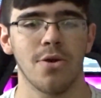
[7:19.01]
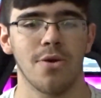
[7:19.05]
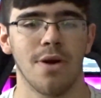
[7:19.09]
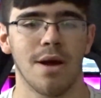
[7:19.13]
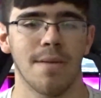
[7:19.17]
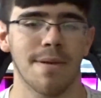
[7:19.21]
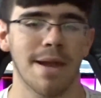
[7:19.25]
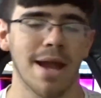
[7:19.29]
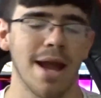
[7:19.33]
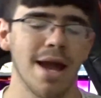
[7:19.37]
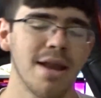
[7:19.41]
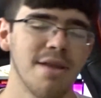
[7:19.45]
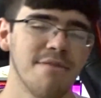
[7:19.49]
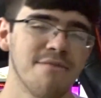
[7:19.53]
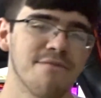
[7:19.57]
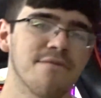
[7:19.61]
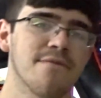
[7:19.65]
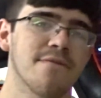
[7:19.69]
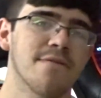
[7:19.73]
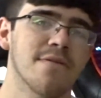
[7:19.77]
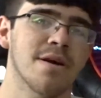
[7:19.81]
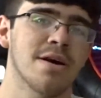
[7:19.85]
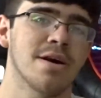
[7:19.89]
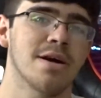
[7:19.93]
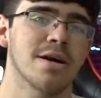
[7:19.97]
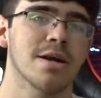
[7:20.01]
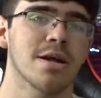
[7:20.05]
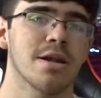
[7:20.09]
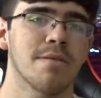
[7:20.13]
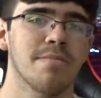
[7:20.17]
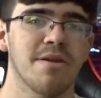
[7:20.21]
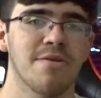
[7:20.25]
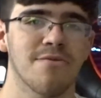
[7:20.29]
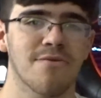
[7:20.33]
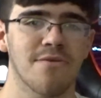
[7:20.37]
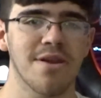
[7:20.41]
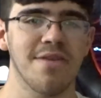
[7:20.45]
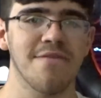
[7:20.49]
I'm kind of going to
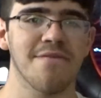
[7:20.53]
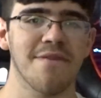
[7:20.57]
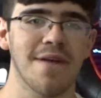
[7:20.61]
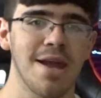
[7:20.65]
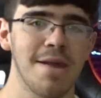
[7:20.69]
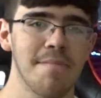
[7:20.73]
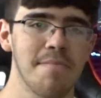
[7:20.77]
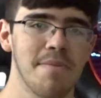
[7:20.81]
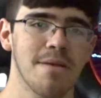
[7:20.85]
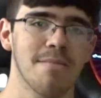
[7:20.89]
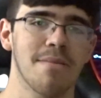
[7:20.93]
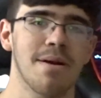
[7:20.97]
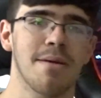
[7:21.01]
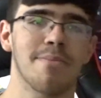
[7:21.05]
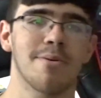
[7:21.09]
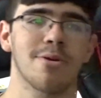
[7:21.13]
be revamping my